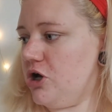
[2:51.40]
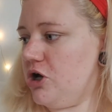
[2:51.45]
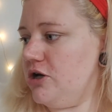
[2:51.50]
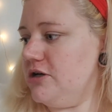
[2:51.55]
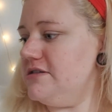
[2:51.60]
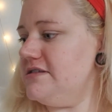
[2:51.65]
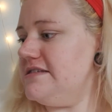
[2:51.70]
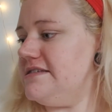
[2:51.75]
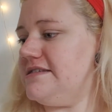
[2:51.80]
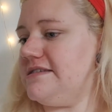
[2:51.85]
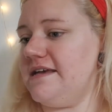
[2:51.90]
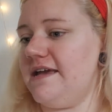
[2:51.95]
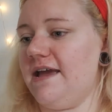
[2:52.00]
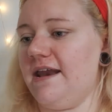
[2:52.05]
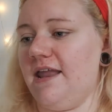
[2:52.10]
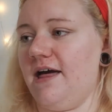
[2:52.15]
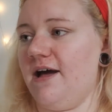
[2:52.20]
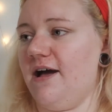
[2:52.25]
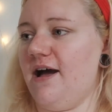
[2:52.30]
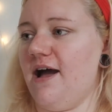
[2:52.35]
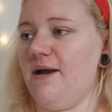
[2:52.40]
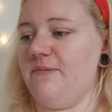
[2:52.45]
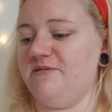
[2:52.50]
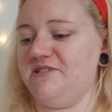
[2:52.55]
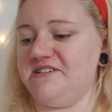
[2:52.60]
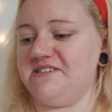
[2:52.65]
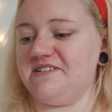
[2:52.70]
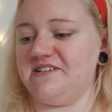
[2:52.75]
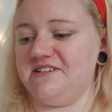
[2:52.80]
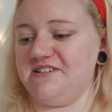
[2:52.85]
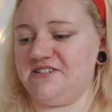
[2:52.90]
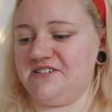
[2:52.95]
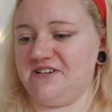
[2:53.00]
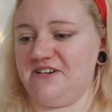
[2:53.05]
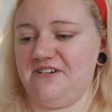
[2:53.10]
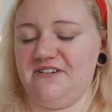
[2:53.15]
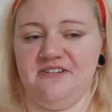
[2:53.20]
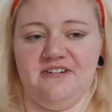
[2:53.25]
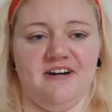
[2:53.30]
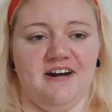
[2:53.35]
concealer. I'm just gonna show
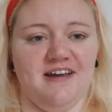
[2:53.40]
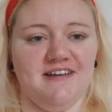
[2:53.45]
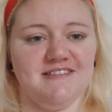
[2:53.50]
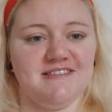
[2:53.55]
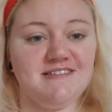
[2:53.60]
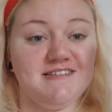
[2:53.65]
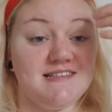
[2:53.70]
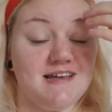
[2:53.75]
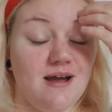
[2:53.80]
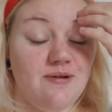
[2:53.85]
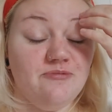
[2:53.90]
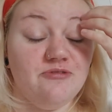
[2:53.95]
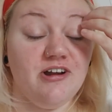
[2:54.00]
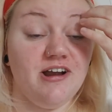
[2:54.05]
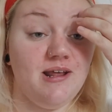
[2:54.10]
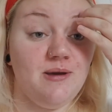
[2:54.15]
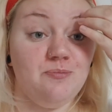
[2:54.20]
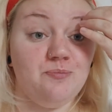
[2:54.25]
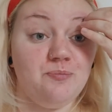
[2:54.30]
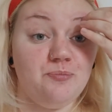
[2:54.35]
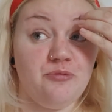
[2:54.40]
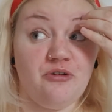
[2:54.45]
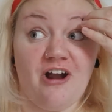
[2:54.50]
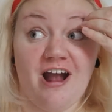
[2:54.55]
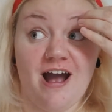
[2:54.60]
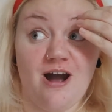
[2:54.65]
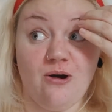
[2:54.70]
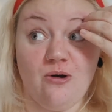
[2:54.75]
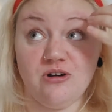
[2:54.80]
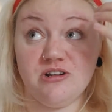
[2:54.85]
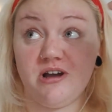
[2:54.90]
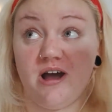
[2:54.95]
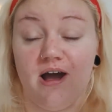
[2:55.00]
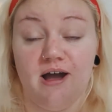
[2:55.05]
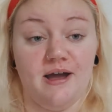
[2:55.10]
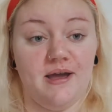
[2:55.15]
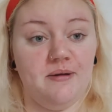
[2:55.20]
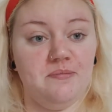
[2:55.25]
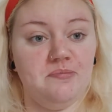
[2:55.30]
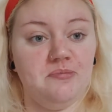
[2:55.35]
you guys because I'm really proud.
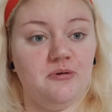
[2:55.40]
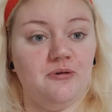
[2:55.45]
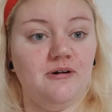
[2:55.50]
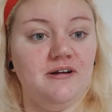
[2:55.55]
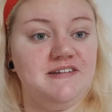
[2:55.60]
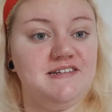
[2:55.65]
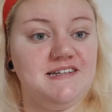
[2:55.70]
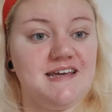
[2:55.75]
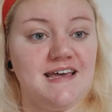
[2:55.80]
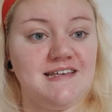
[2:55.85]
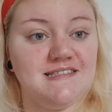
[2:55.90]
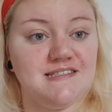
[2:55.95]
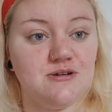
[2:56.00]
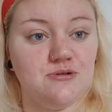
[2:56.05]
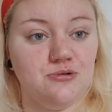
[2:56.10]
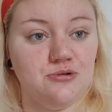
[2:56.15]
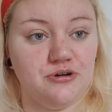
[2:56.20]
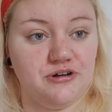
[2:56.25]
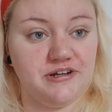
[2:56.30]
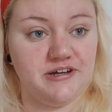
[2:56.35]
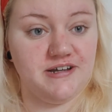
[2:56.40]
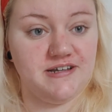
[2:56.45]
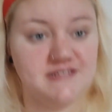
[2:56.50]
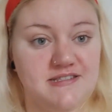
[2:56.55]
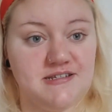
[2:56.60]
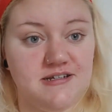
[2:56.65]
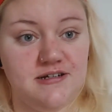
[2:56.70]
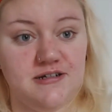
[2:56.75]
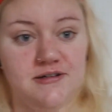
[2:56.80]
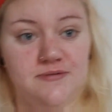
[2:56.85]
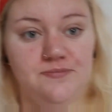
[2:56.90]
I bought a desk organizer